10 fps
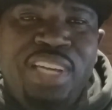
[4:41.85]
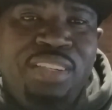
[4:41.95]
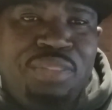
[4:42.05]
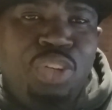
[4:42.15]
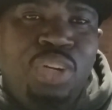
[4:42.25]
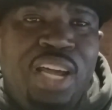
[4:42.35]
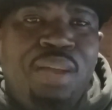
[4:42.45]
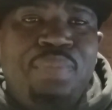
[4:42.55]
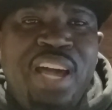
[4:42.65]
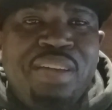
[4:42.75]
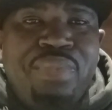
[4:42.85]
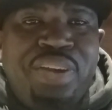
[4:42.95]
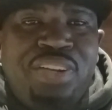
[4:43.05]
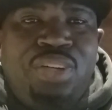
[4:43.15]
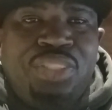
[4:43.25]
I know a lot of Black
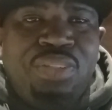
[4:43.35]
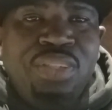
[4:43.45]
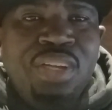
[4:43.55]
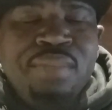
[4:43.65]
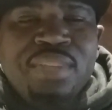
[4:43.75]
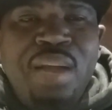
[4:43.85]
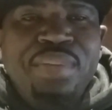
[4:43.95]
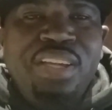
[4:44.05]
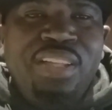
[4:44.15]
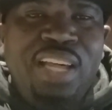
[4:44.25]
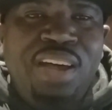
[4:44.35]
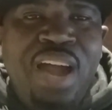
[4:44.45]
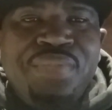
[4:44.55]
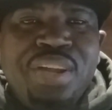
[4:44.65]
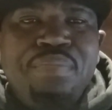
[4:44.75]
American also. I mean, a lot of
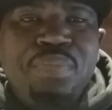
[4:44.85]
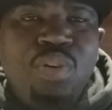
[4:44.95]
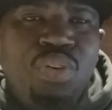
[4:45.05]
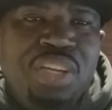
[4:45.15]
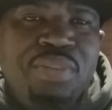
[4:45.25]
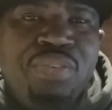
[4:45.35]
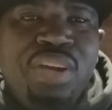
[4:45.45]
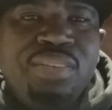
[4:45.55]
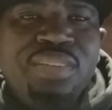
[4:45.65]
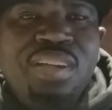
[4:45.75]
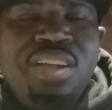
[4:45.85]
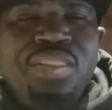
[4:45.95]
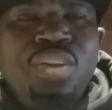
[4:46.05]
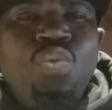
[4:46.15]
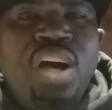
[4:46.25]
African people, immigrant,
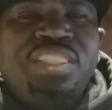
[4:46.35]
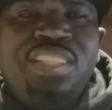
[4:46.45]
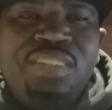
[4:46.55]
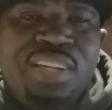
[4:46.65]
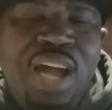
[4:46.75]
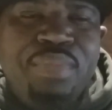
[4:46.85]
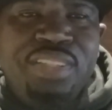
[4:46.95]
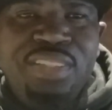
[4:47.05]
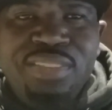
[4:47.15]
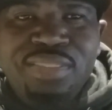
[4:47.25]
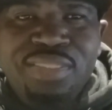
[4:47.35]
they watch stand-up comedy.